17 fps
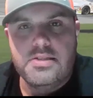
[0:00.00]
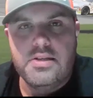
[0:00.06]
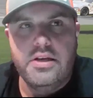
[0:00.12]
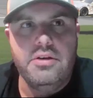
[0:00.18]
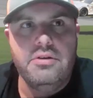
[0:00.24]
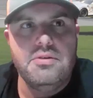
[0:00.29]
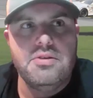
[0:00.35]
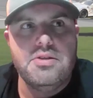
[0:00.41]
as I
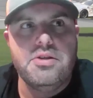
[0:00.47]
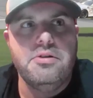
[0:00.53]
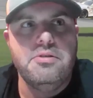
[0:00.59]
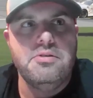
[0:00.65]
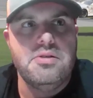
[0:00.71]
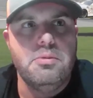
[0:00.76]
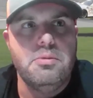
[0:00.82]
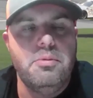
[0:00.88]
used
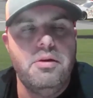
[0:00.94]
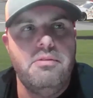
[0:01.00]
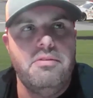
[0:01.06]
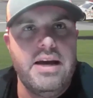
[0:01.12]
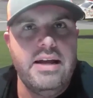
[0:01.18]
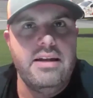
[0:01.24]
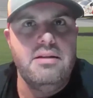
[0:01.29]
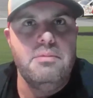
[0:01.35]
to. So
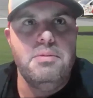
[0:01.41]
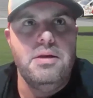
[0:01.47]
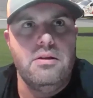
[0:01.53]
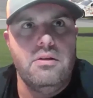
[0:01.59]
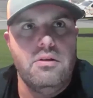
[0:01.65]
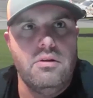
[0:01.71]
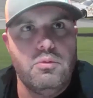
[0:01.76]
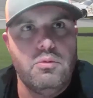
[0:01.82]
we've had to be
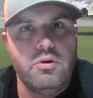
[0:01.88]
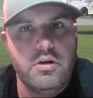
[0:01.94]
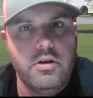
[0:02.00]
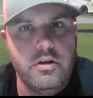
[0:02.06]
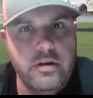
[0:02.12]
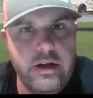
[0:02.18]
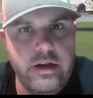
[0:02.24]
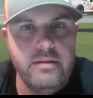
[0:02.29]
a little more
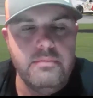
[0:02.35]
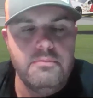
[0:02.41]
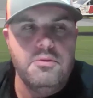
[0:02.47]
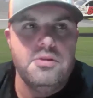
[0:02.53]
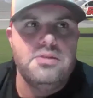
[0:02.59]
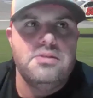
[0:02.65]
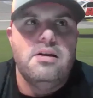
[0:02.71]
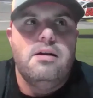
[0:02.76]
creative
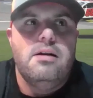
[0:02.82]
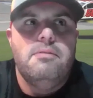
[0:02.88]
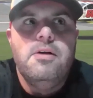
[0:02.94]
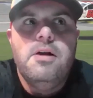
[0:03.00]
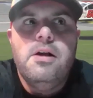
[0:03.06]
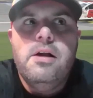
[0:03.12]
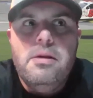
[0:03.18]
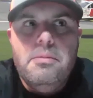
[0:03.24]
with
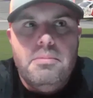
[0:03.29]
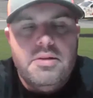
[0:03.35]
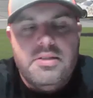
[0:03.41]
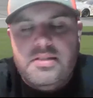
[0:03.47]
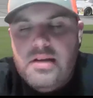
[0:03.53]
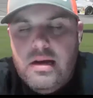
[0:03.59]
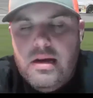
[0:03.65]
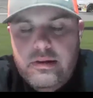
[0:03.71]
stuff.
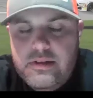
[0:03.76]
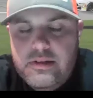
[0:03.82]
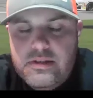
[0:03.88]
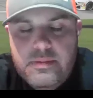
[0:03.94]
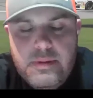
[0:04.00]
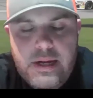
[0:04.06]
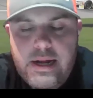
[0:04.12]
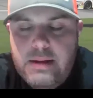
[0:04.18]
But Tanya
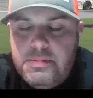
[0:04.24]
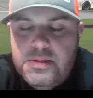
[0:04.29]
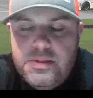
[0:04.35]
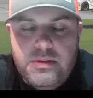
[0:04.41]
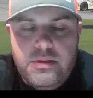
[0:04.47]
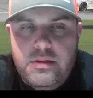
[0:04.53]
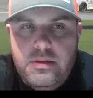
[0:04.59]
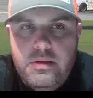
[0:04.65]
has been
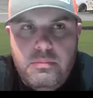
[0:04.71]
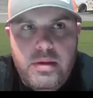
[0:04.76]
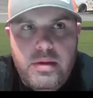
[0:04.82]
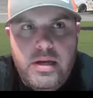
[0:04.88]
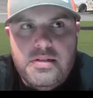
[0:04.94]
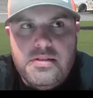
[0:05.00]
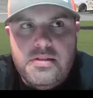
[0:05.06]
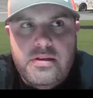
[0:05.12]
absolutely
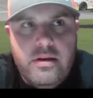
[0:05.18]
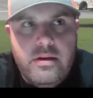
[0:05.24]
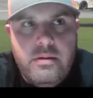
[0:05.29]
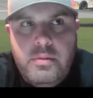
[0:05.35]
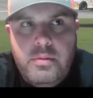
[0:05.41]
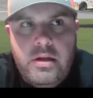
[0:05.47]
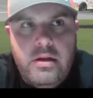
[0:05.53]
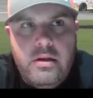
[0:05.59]
amazing.
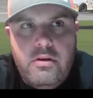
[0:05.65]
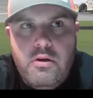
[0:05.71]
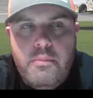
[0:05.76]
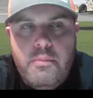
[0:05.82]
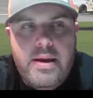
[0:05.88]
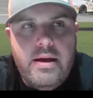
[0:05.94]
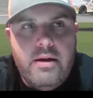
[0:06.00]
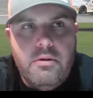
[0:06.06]
I mean,
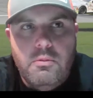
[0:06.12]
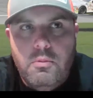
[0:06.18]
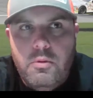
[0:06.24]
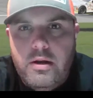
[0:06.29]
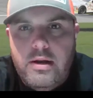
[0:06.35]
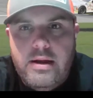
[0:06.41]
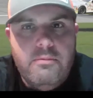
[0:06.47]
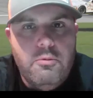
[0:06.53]
no matter
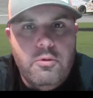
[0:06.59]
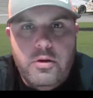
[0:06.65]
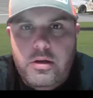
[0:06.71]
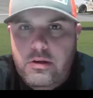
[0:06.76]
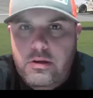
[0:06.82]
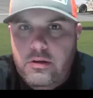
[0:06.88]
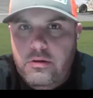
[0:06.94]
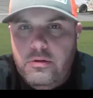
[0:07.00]
what I want
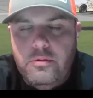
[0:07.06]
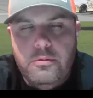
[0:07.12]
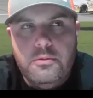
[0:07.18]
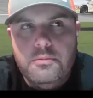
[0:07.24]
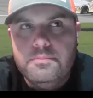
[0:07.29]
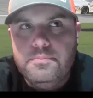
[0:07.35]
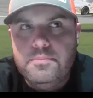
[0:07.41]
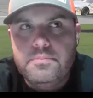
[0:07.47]
to
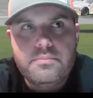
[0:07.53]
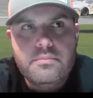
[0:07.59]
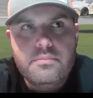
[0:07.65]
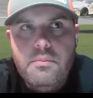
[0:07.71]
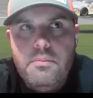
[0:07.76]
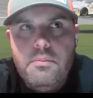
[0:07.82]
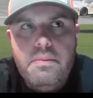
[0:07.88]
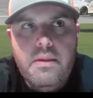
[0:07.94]
do,
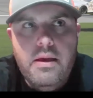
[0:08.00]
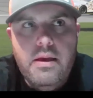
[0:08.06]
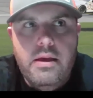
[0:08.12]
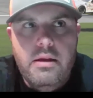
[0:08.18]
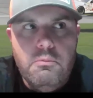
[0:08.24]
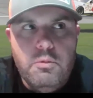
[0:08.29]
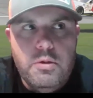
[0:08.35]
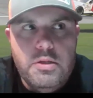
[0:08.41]

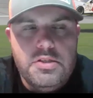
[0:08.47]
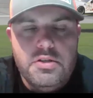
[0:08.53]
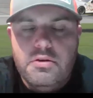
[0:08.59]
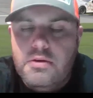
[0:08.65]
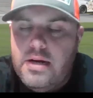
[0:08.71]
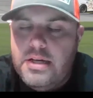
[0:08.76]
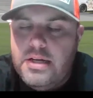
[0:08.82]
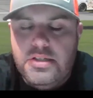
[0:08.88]
in which
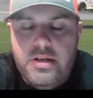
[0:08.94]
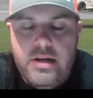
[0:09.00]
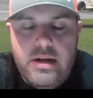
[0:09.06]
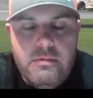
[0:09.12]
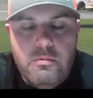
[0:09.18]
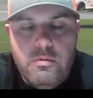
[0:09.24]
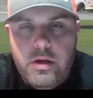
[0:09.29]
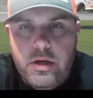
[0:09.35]
direction
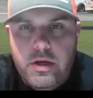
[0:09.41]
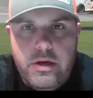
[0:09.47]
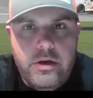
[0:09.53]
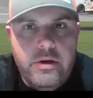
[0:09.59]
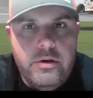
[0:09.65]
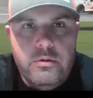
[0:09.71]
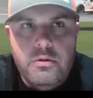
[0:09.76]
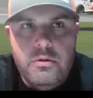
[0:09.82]
I want to
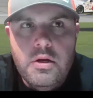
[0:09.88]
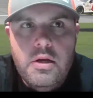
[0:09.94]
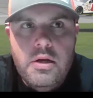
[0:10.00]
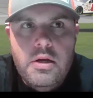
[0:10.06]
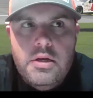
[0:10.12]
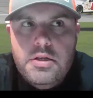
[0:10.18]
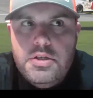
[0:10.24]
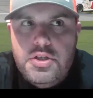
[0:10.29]
go.
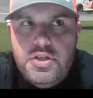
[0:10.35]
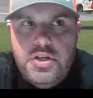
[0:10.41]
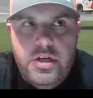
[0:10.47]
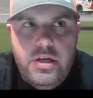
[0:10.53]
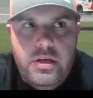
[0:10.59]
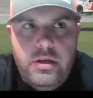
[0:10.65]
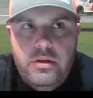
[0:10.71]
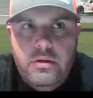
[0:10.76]

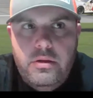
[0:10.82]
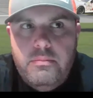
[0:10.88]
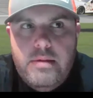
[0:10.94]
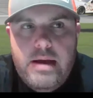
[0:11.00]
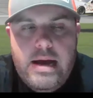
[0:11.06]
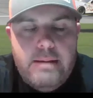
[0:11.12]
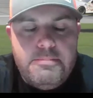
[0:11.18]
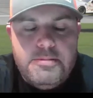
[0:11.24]
She
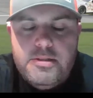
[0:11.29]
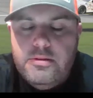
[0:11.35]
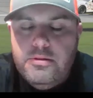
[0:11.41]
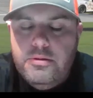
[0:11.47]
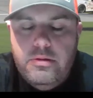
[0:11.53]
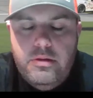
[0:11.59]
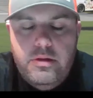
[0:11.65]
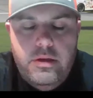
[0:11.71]

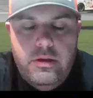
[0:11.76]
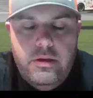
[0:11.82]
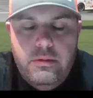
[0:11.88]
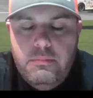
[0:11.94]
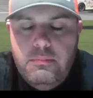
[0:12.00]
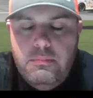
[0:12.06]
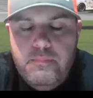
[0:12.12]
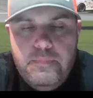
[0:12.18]

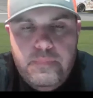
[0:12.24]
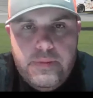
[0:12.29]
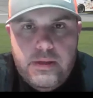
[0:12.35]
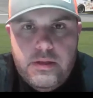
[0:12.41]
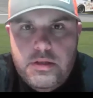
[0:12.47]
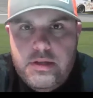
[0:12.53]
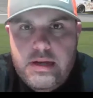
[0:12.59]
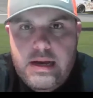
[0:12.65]
absolutely
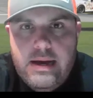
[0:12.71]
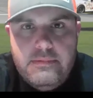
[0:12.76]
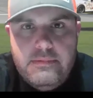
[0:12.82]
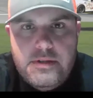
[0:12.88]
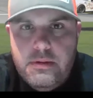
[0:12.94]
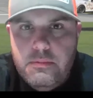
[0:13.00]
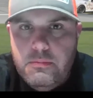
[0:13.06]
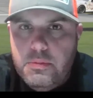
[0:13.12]

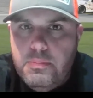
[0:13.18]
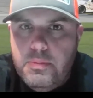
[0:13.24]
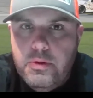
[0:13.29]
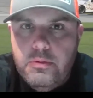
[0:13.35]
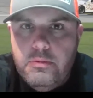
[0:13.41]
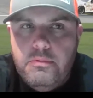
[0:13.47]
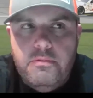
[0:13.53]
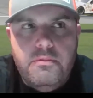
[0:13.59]
dives in with
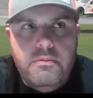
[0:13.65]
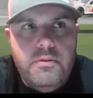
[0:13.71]
both,